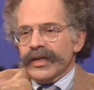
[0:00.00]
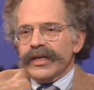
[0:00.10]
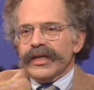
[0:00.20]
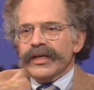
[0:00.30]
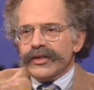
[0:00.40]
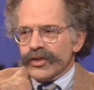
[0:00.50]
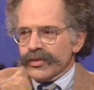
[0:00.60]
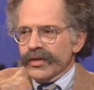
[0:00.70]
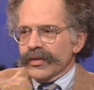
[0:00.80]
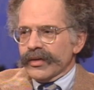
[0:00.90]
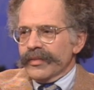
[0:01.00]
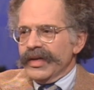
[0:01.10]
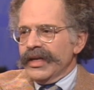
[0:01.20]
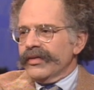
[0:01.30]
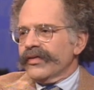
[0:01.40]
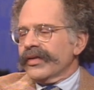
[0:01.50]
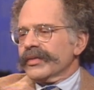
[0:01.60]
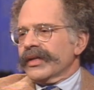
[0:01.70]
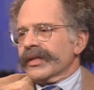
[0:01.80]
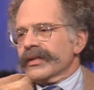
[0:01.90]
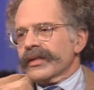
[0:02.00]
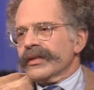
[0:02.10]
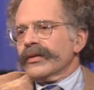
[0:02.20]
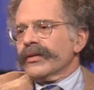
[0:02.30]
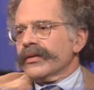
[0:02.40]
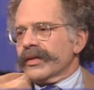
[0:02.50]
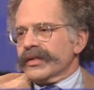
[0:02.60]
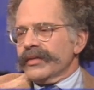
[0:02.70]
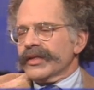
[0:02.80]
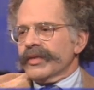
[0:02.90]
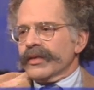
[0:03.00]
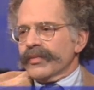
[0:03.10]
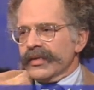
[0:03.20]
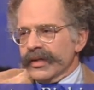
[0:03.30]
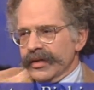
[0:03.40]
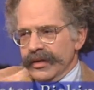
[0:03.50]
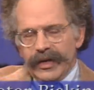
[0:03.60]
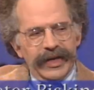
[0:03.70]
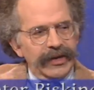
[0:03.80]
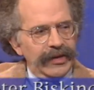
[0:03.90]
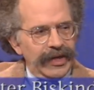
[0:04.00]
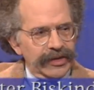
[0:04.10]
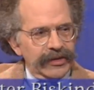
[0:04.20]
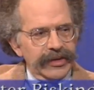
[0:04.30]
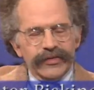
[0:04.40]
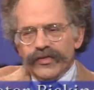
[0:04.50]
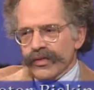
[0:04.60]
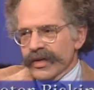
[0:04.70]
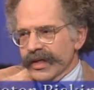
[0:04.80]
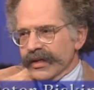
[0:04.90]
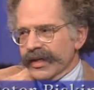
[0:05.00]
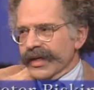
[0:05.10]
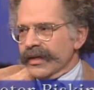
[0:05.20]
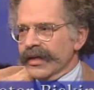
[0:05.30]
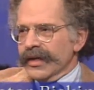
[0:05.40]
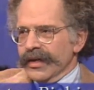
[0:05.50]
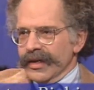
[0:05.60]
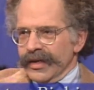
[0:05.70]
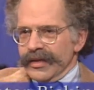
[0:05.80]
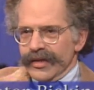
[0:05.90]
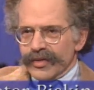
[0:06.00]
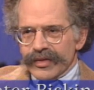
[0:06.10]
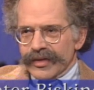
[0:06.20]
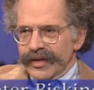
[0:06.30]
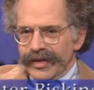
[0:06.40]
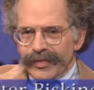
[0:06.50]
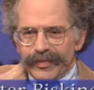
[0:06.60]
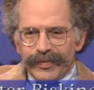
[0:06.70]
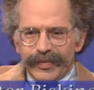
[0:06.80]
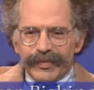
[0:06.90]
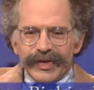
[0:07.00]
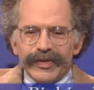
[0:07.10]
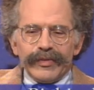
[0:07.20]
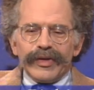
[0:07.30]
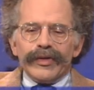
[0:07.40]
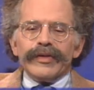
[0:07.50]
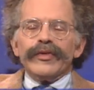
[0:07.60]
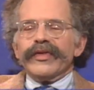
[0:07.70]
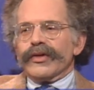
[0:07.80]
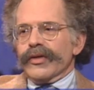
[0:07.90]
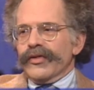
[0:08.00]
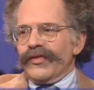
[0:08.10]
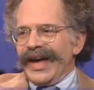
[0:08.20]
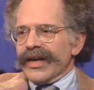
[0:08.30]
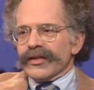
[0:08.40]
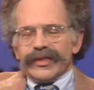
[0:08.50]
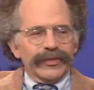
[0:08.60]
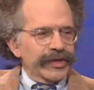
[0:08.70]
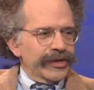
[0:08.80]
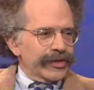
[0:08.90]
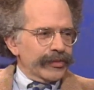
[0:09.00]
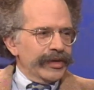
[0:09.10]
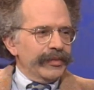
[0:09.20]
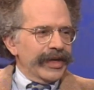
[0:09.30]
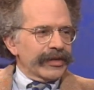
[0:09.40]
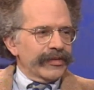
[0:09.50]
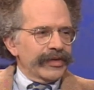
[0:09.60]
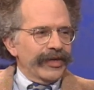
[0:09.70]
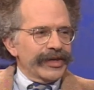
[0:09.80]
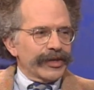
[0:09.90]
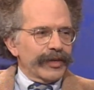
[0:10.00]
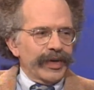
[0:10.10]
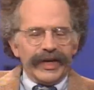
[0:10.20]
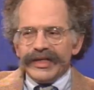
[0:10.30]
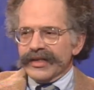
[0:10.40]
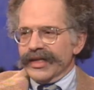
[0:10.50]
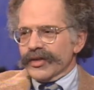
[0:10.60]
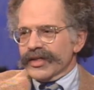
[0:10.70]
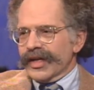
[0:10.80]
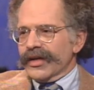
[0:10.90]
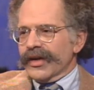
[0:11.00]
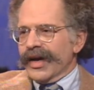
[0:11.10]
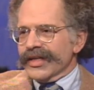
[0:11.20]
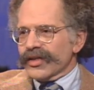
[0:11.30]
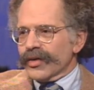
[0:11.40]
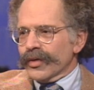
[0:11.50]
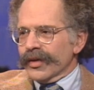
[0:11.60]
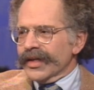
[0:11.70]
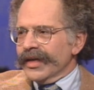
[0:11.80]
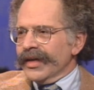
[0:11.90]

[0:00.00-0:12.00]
and, it, and, it's true. I mean, even films like that, that seem to be completely ideologically free, like this uh, current movie called The Faculty, which is a remake of Invasion of the Body mm. Snatchers, mm. set in a high school.